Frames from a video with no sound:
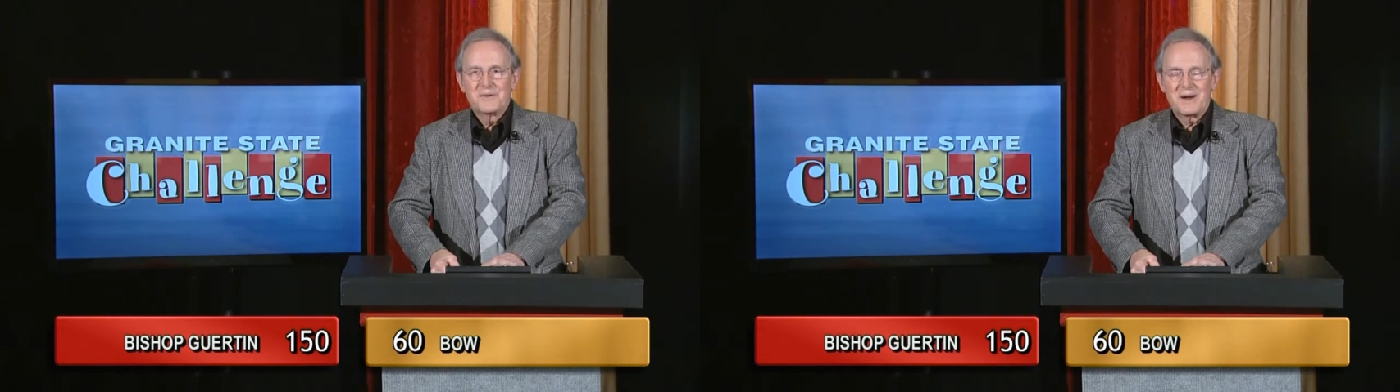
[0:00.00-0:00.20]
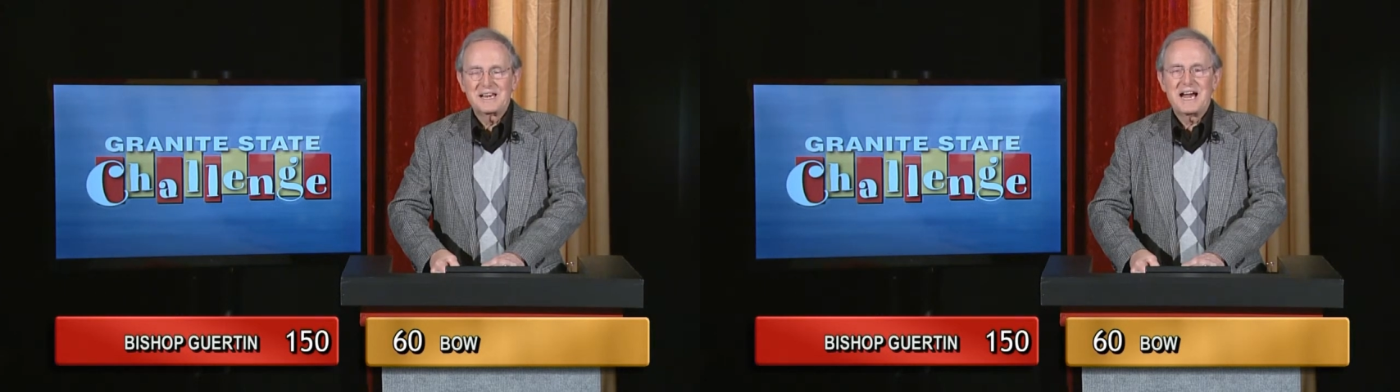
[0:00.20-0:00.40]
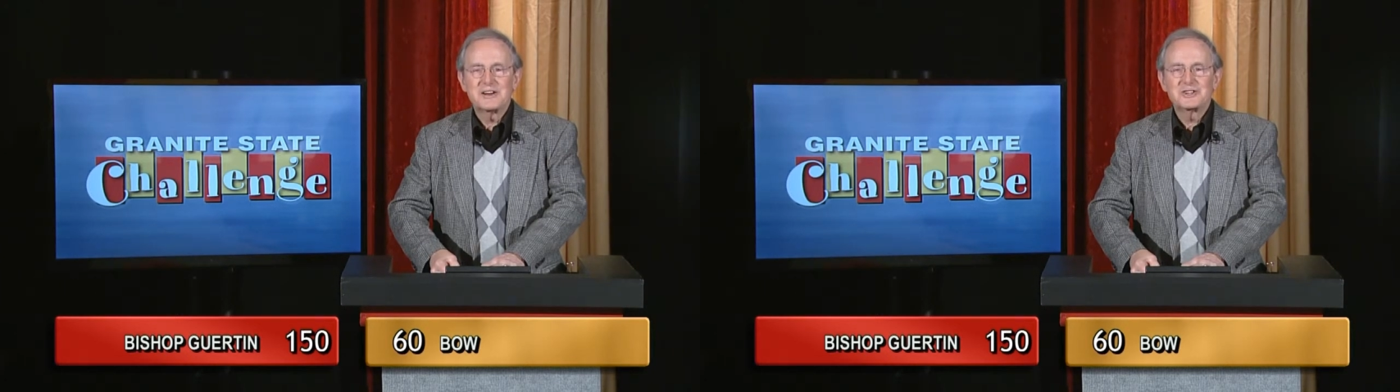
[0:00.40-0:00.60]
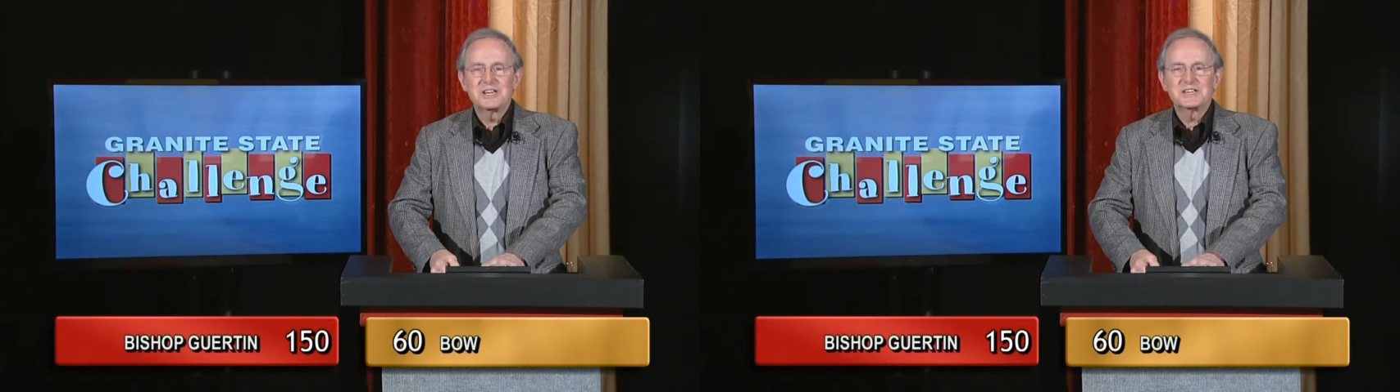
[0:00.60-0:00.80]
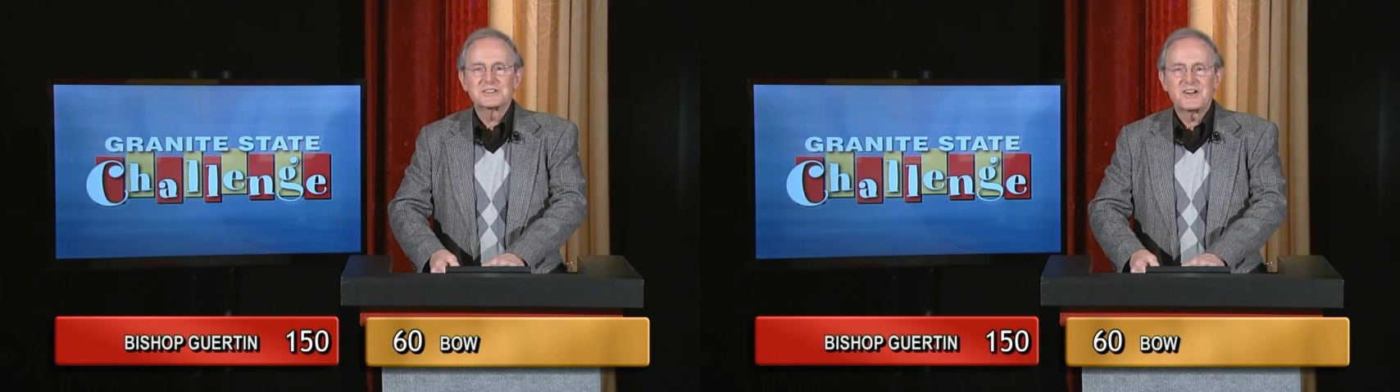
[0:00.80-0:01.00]
Right now, she
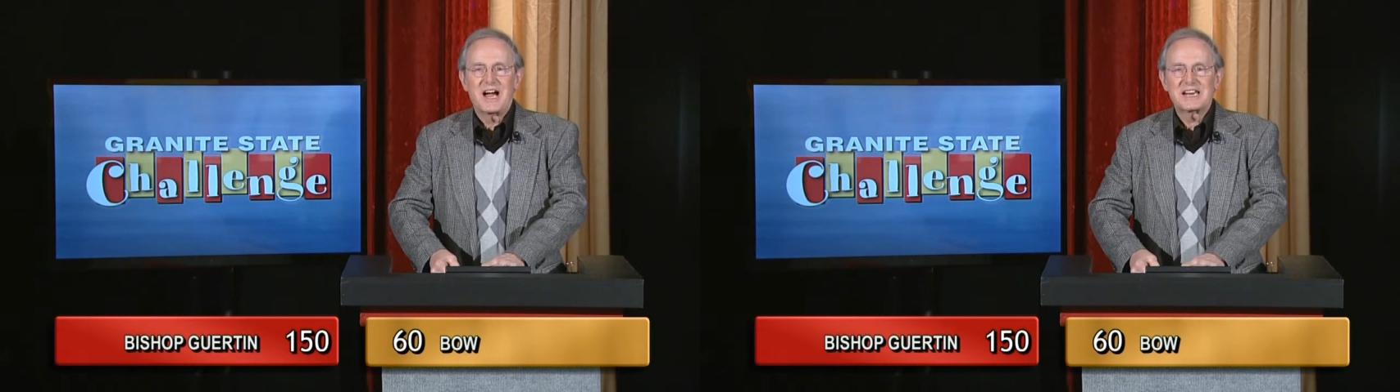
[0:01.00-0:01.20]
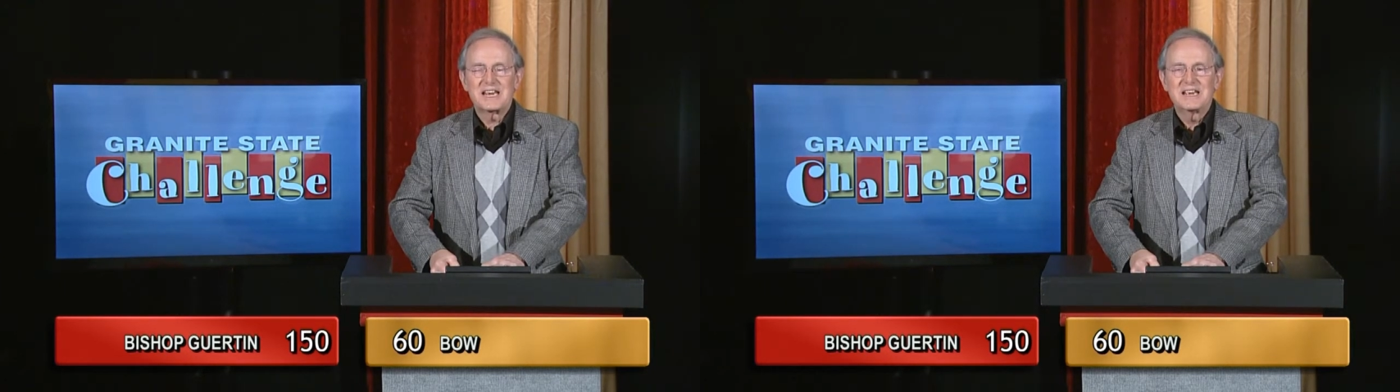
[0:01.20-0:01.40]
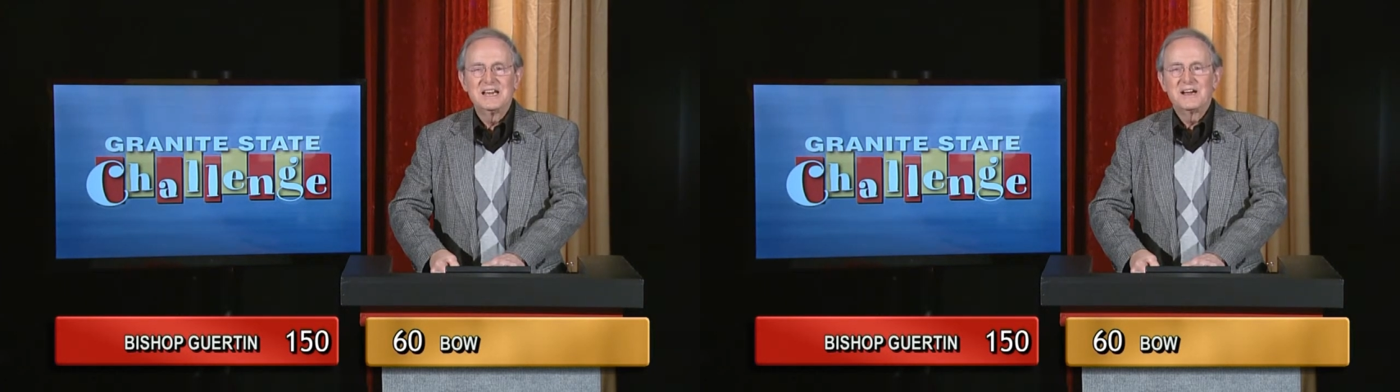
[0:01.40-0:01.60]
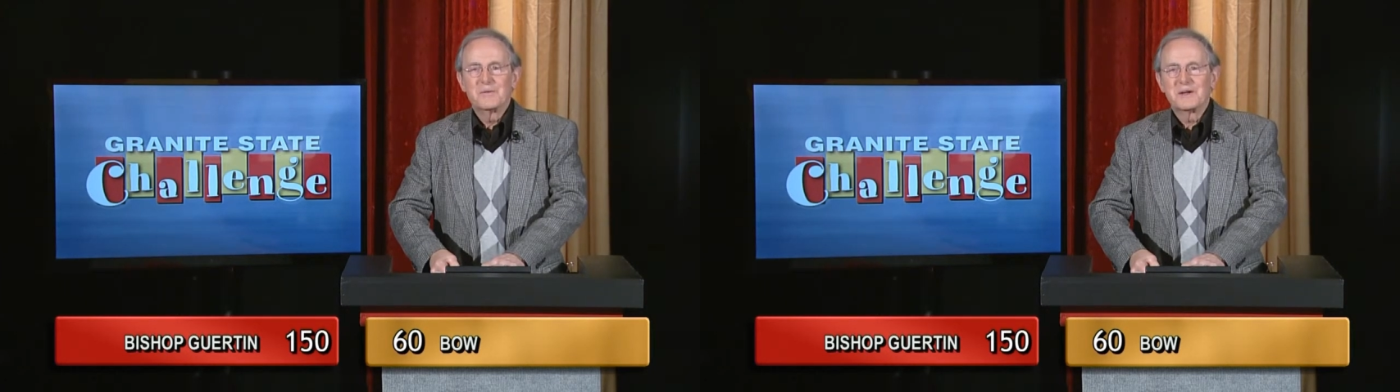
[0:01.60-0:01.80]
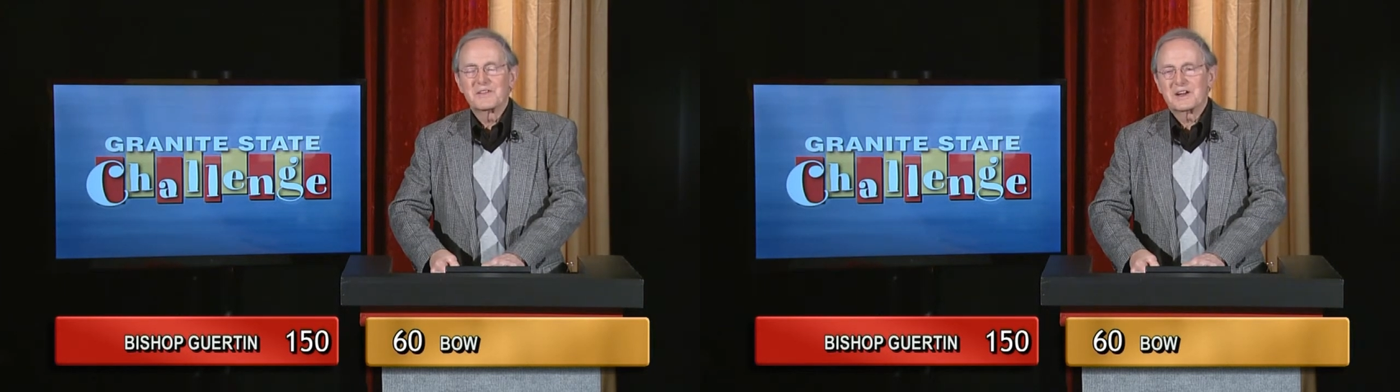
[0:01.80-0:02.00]
is talking
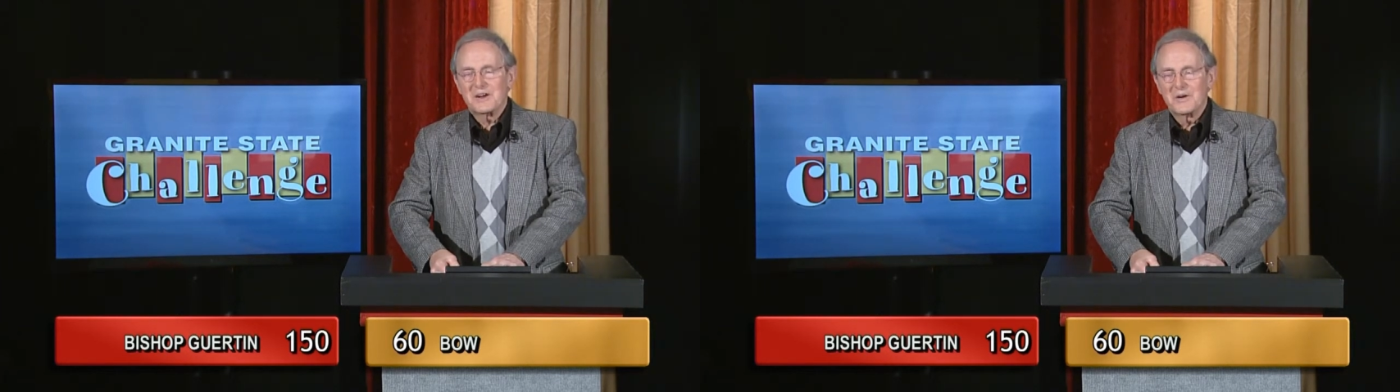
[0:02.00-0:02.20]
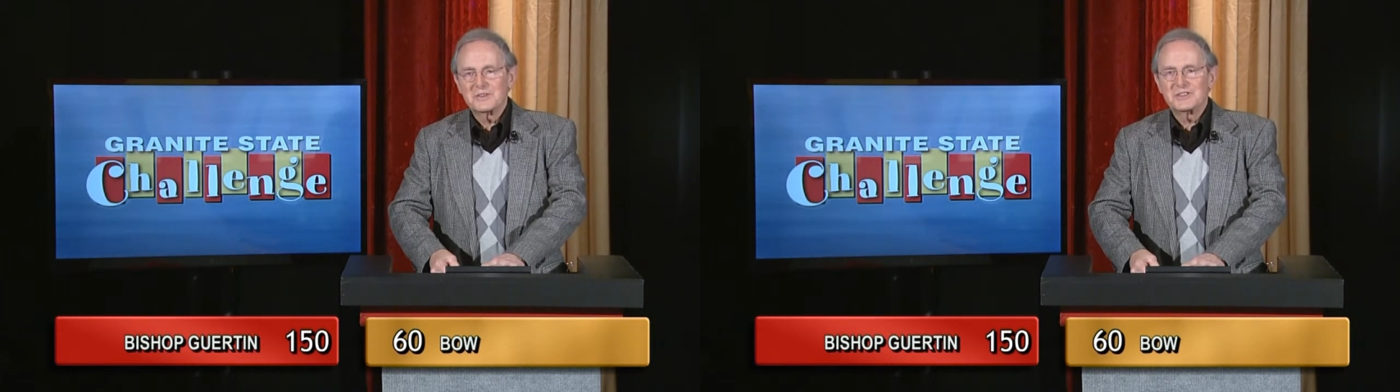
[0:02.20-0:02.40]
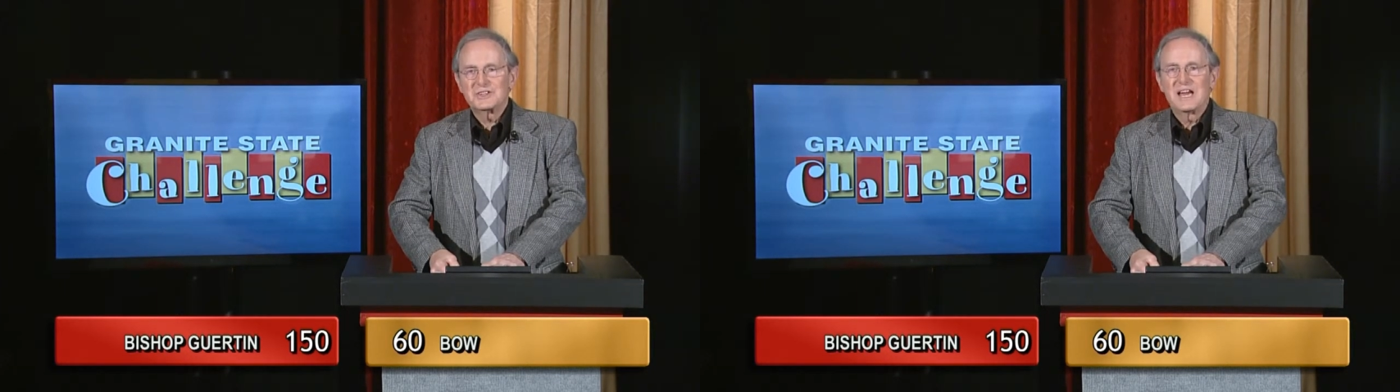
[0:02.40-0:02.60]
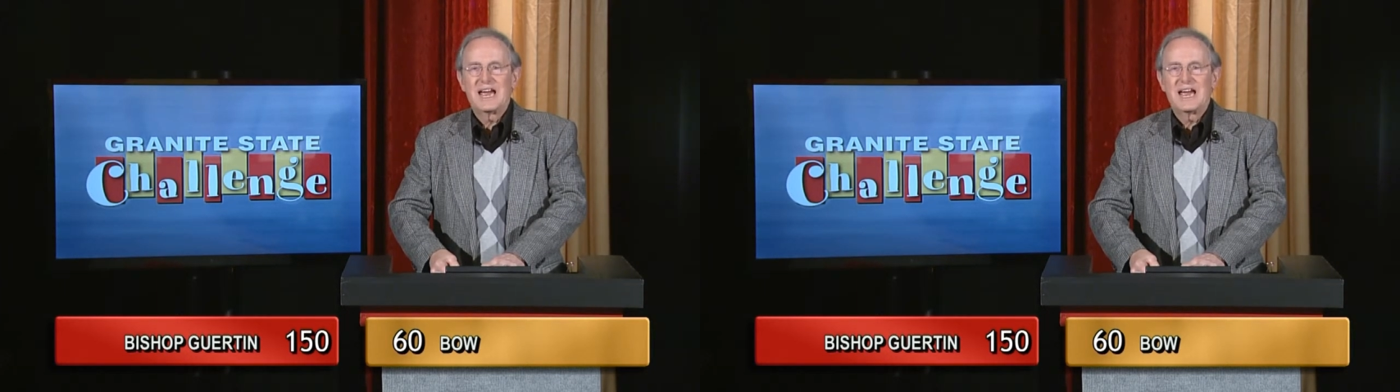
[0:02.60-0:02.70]
with the coach